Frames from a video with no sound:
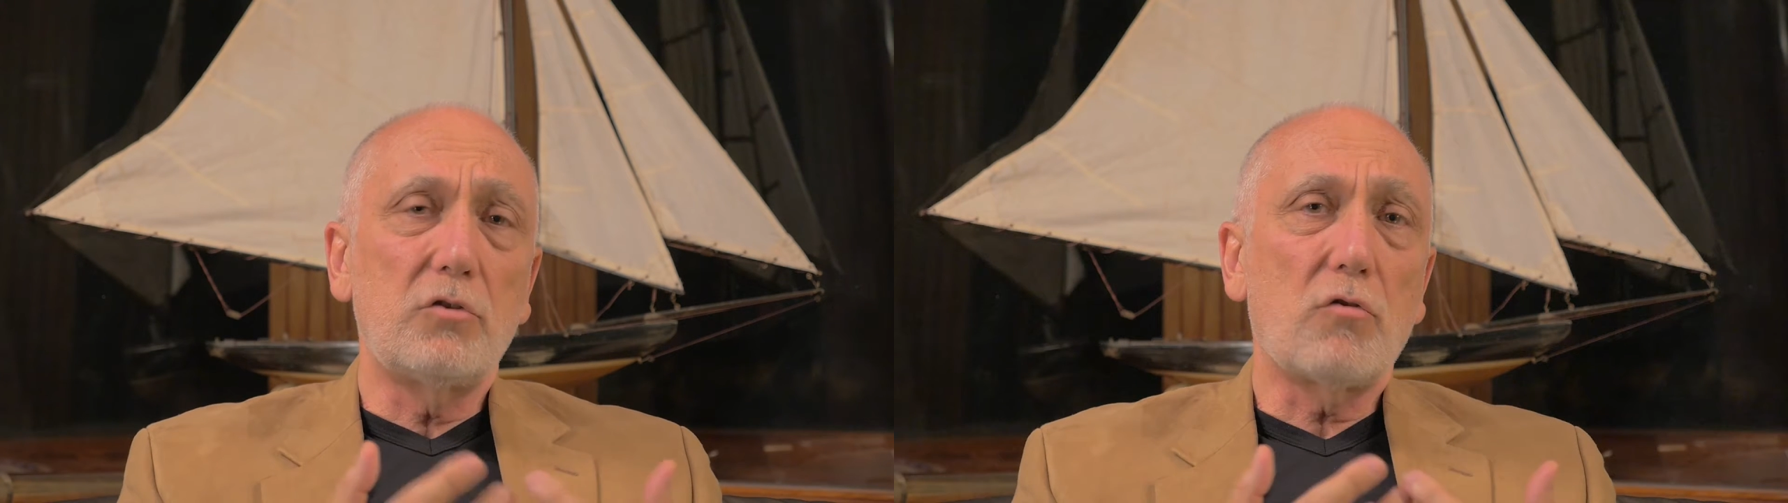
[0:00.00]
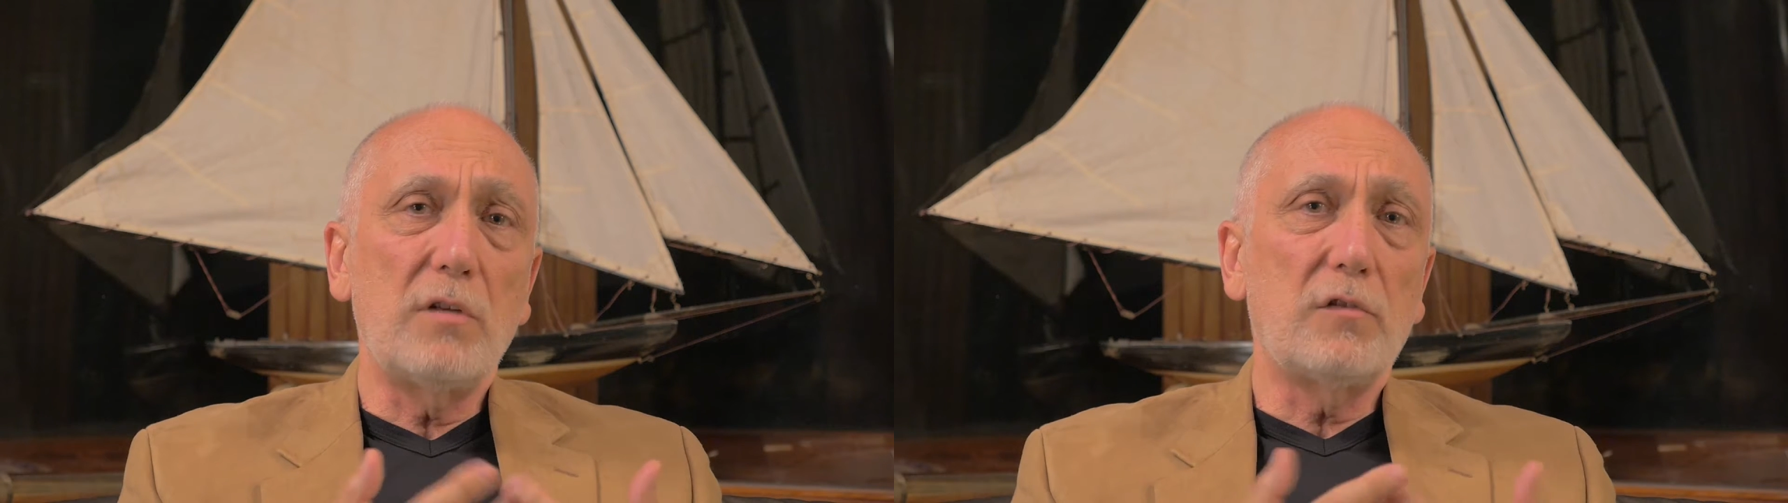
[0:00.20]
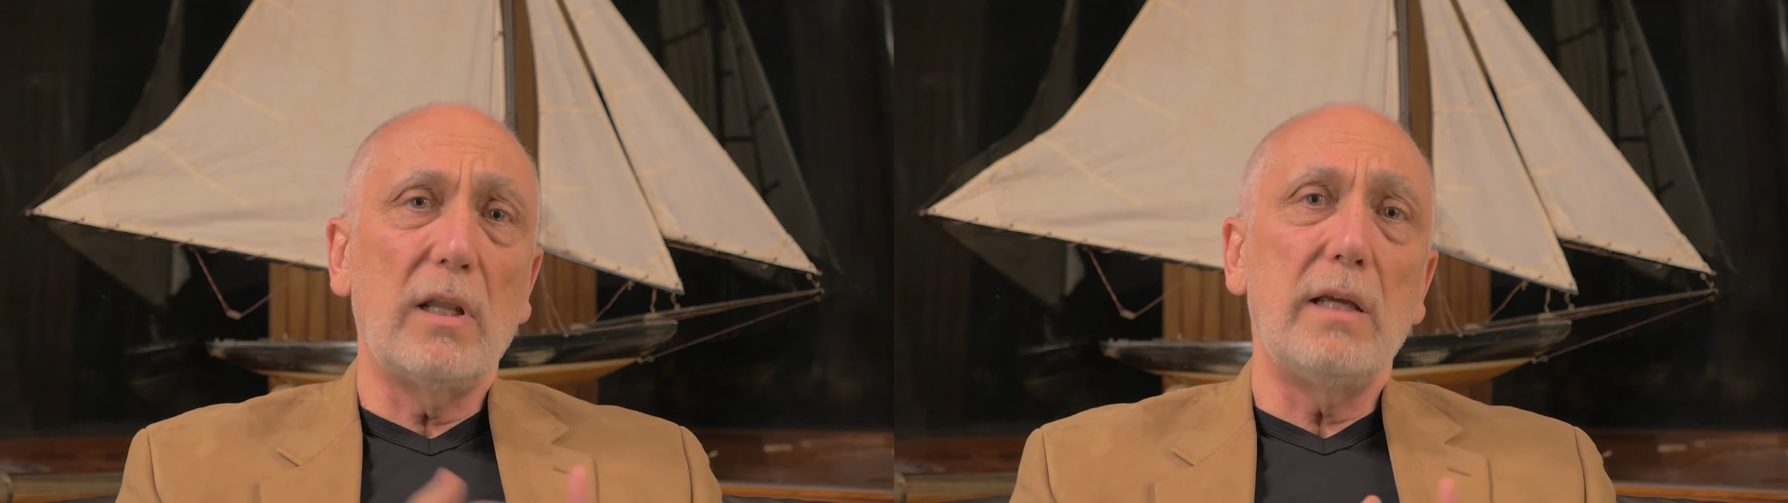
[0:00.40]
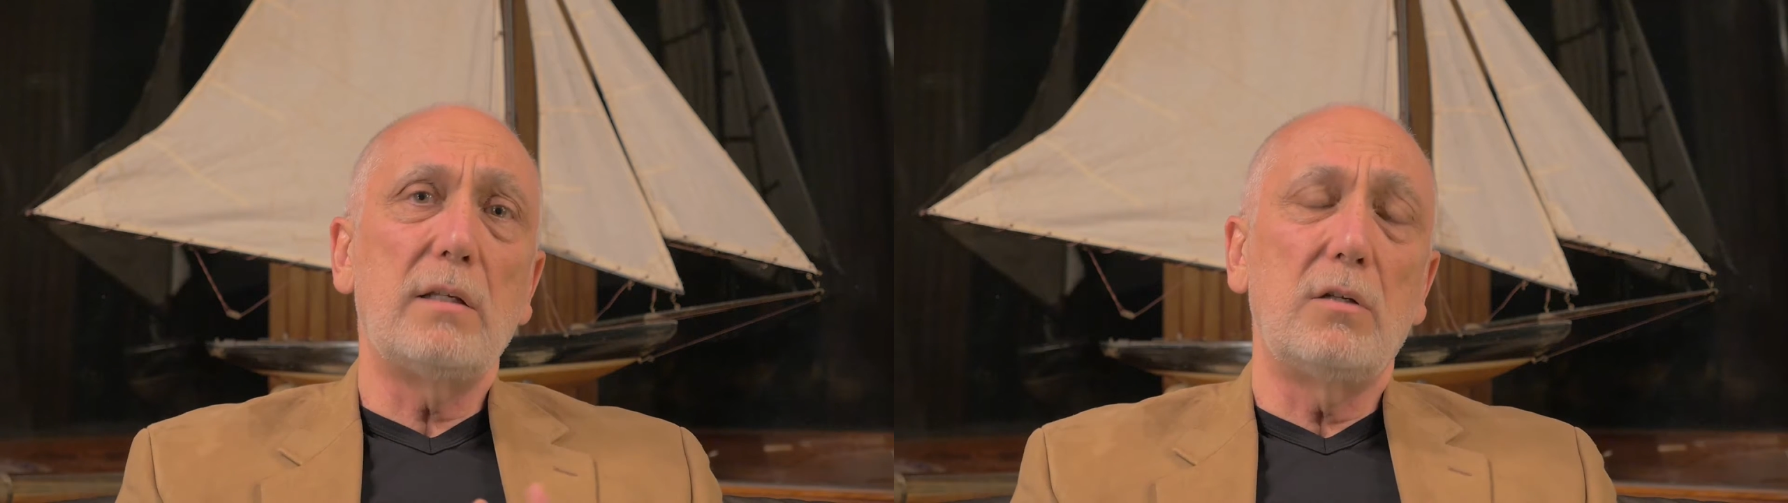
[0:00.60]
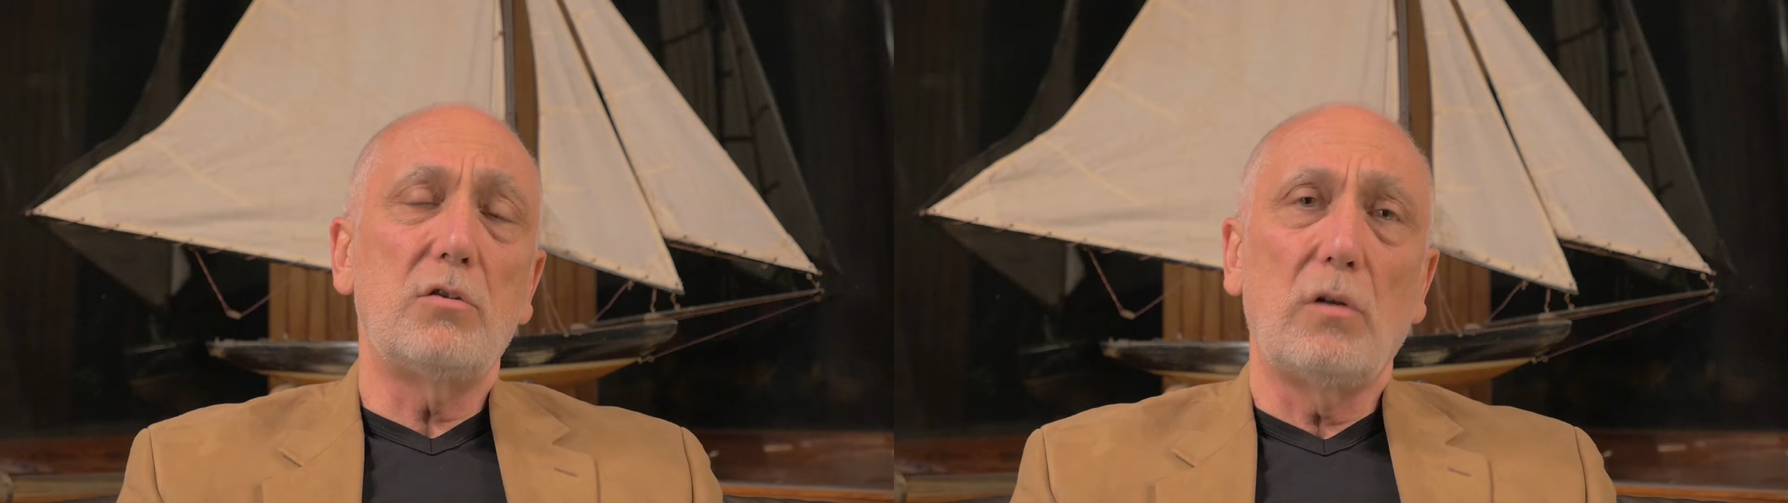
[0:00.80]

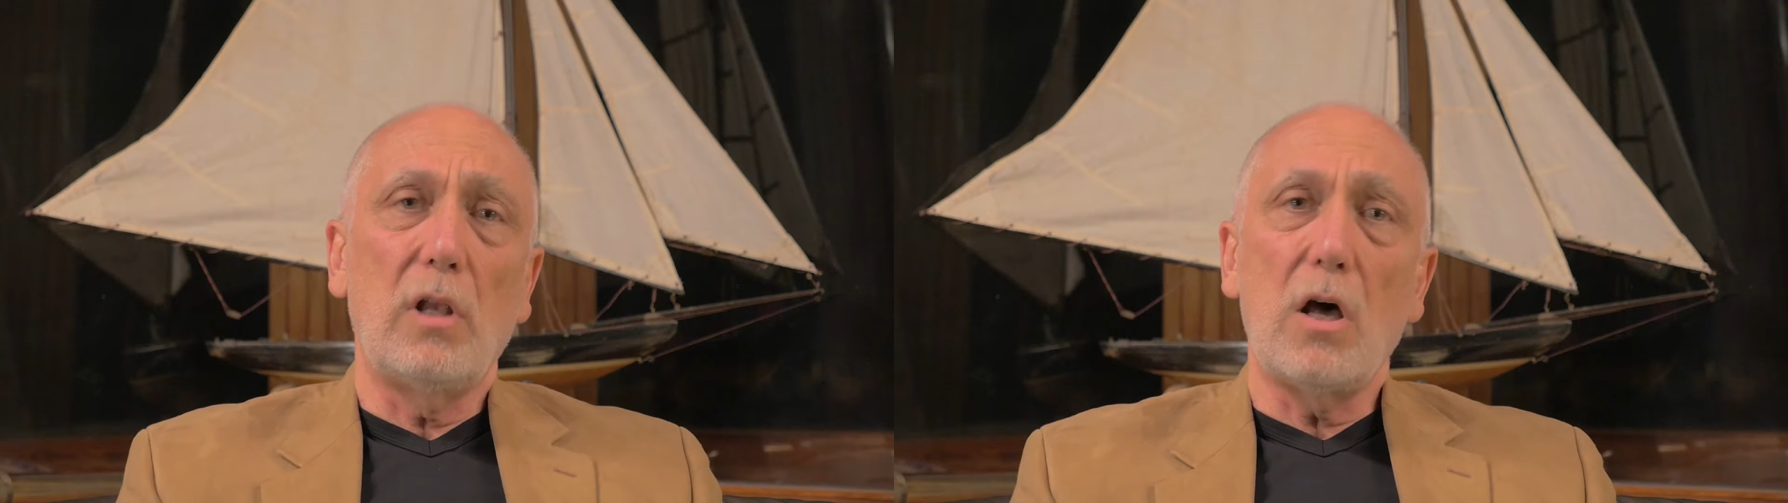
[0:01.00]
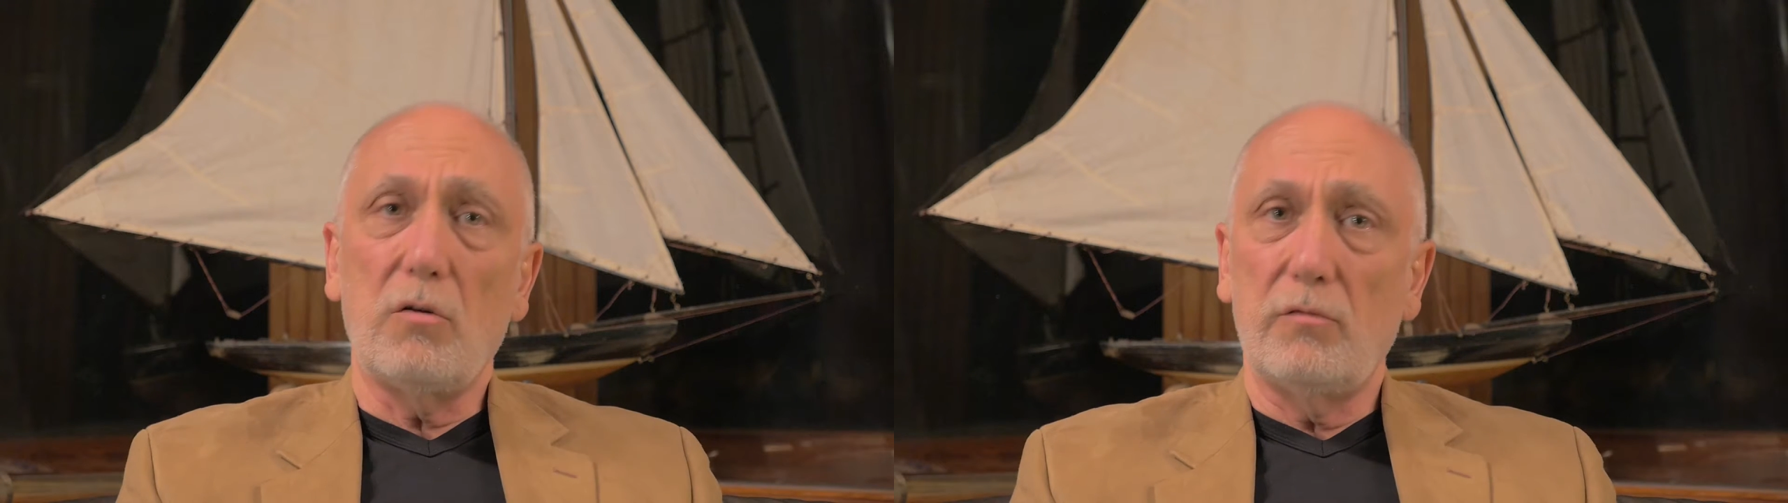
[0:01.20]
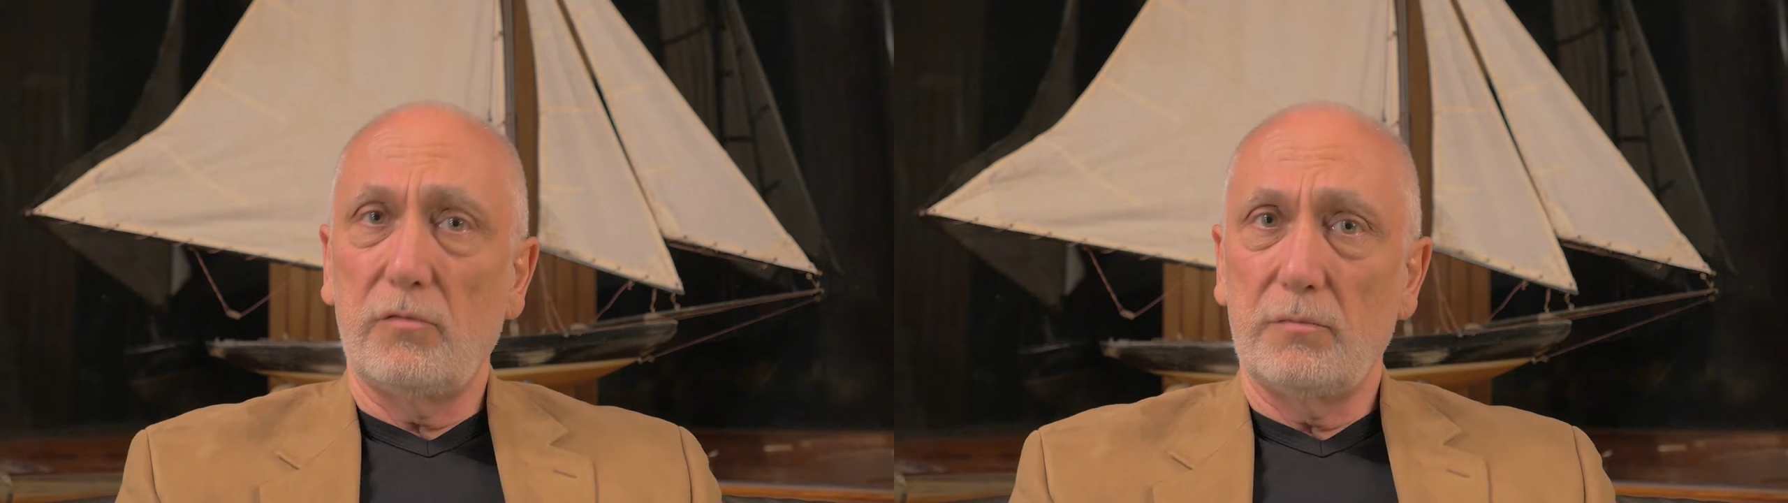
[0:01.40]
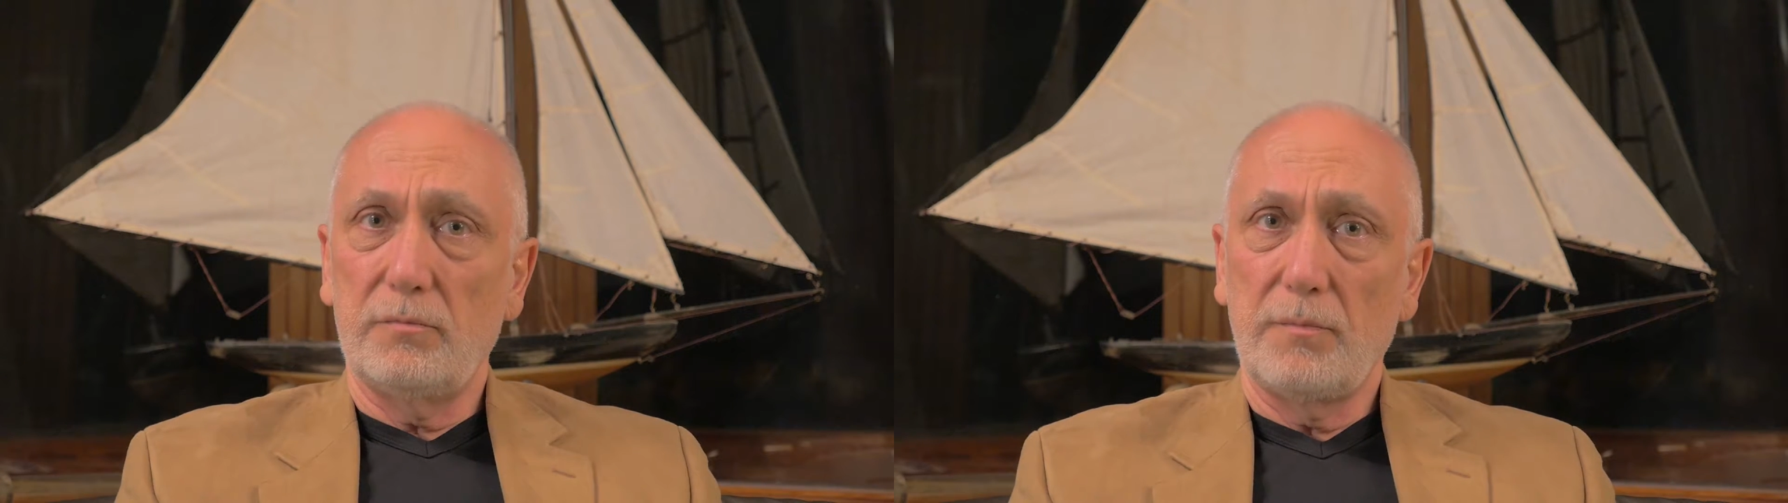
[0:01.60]
translate into love.